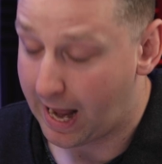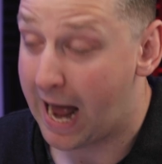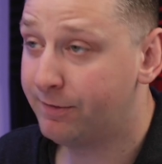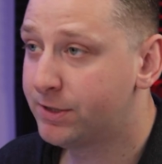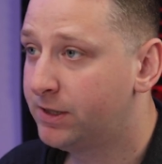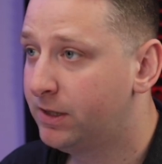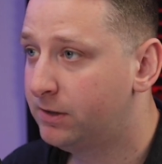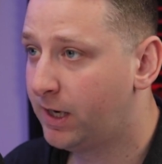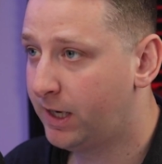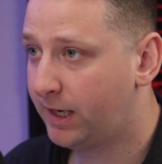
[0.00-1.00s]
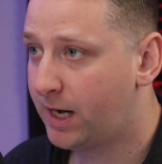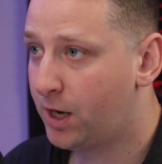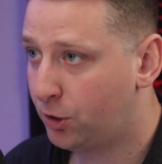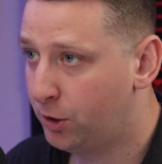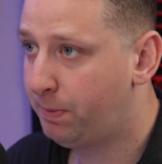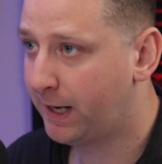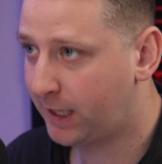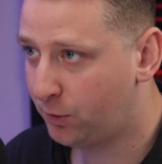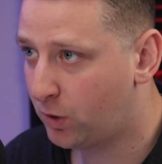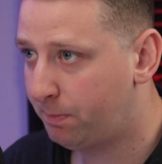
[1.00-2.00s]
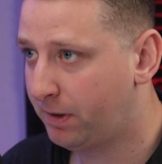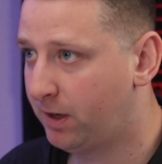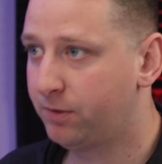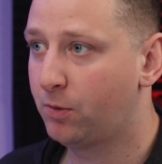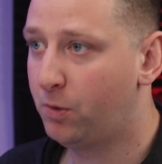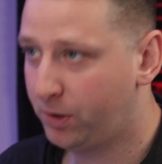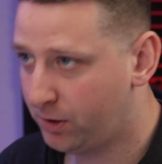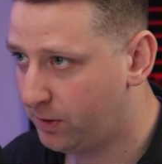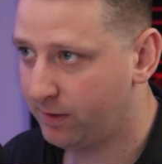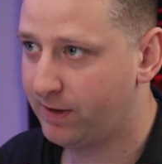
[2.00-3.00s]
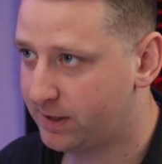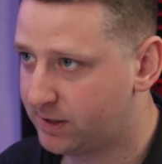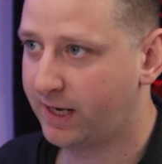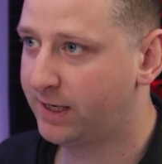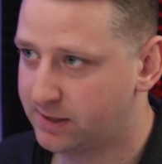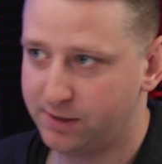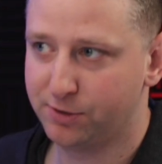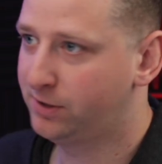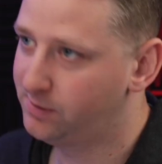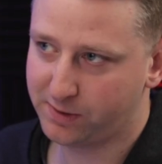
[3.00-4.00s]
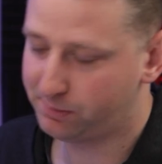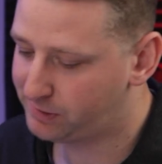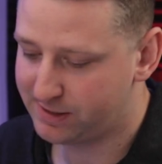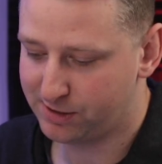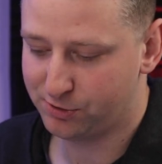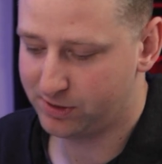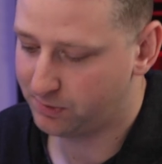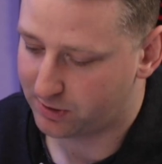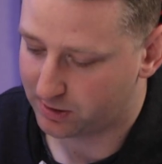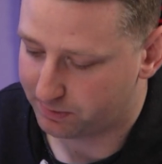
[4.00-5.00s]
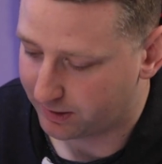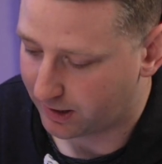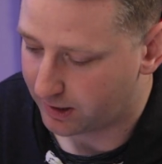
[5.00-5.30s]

Obviously, the lightning could pick you up and throw you. If that's the case, then you're dealing with the blast injuries that we talked about